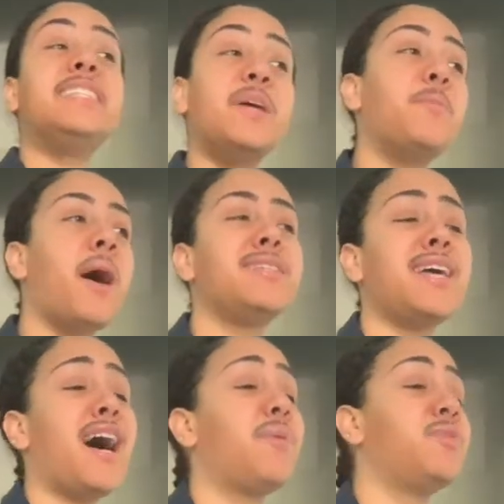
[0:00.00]
did my
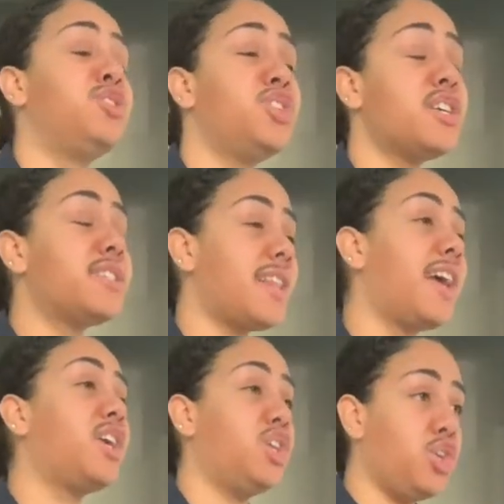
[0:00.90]
time just
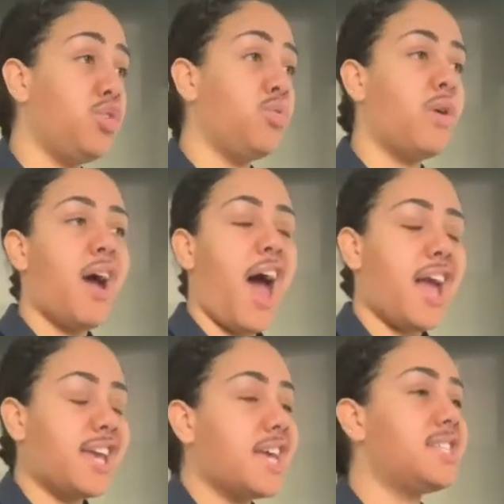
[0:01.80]
like you. I
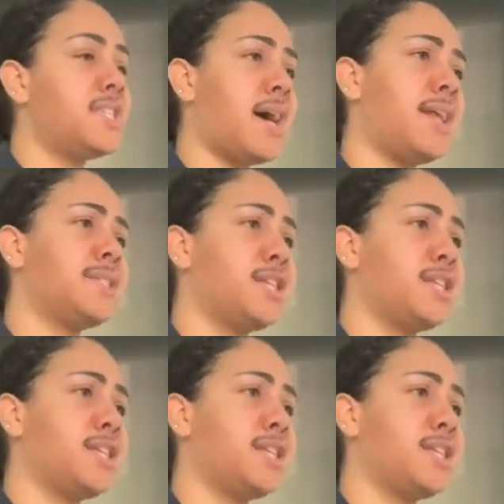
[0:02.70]
guess it's not as